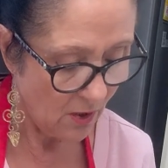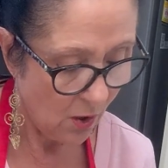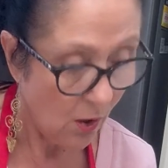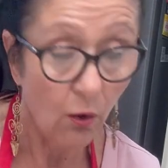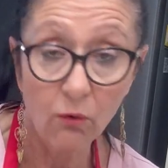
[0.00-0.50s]

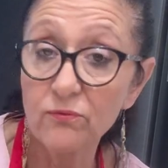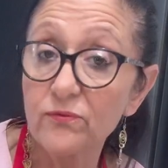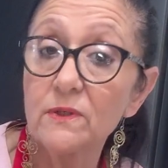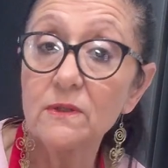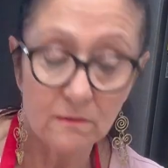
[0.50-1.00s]
of
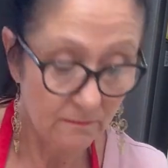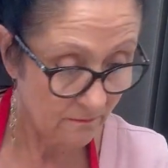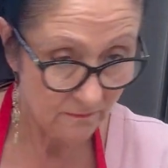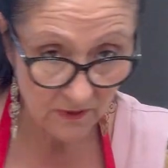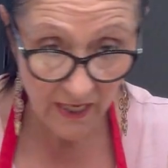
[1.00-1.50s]

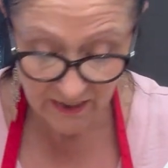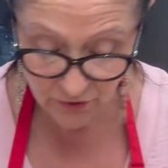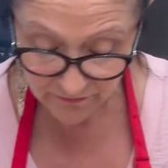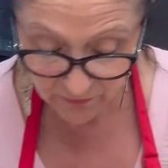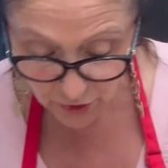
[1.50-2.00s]
extra
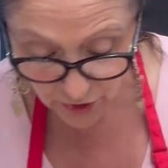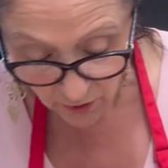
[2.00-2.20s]
virgin